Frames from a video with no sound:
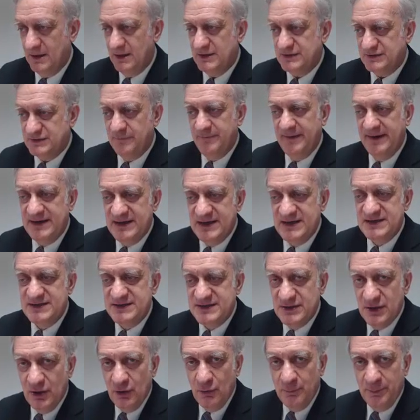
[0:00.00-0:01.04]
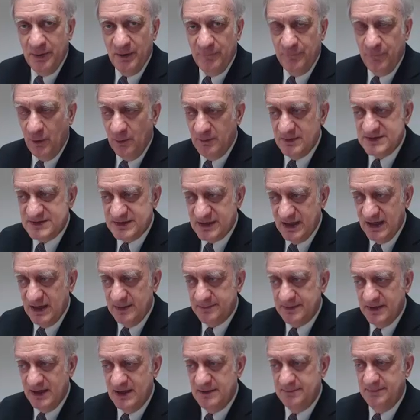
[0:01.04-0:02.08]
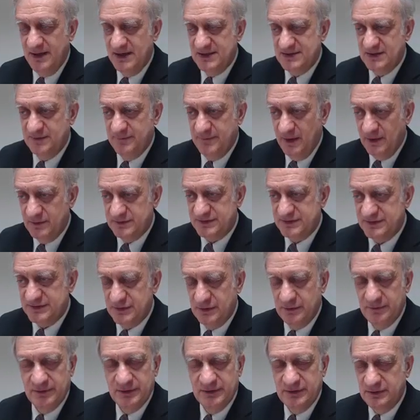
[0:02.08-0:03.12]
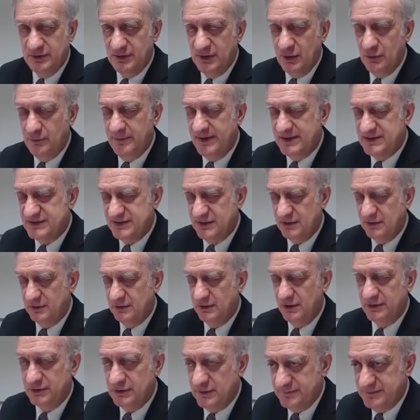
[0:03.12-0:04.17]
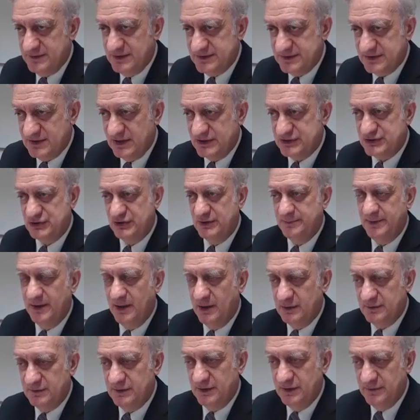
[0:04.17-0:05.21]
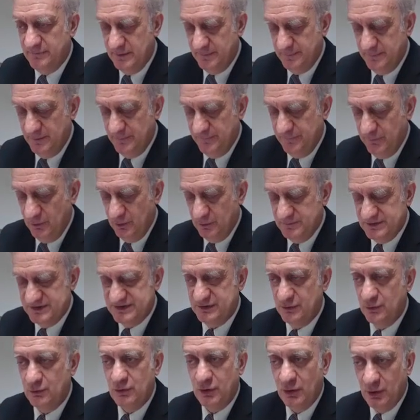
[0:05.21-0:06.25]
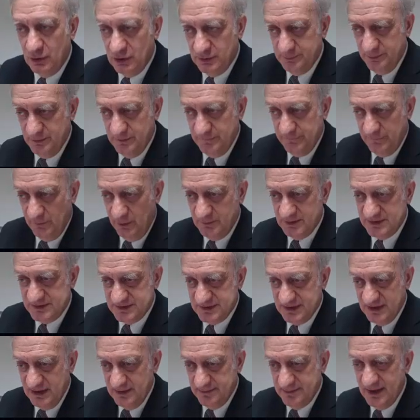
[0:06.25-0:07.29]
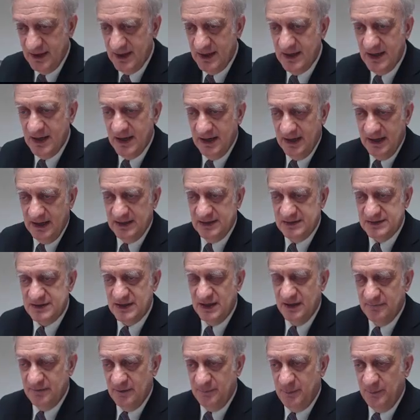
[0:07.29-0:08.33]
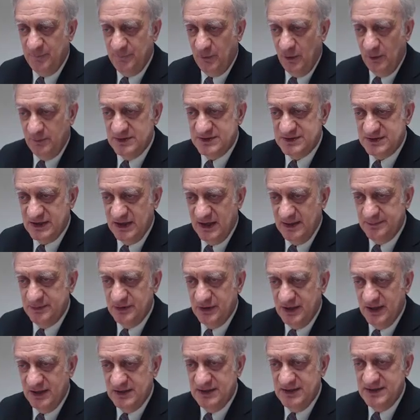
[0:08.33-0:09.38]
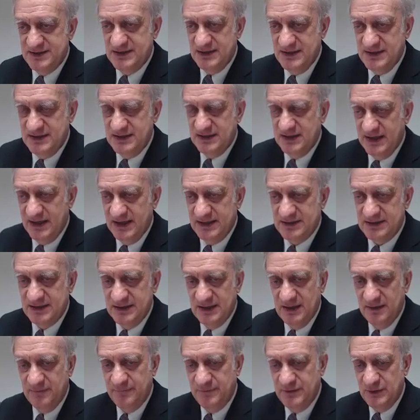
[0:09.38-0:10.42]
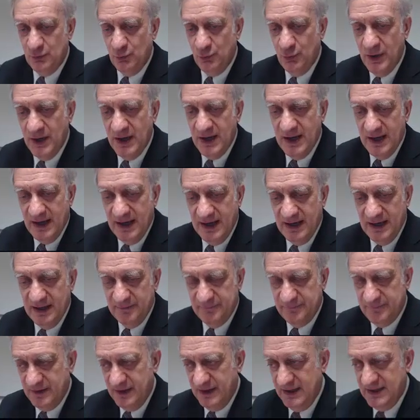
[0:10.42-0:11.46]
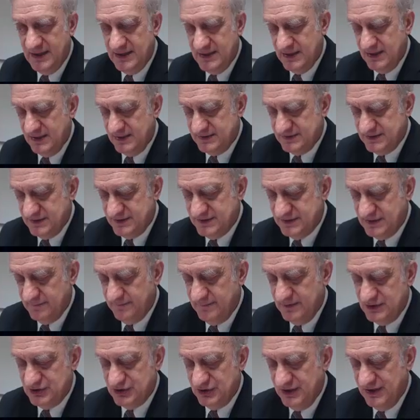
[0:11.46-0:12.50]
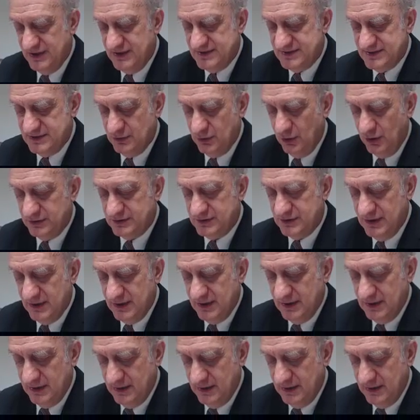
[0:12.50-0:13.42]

So there is no performance gap in passive houses. So there's a lot of discussion about the so-called performance gap, and the performance gap you can easily get if you have a system which is not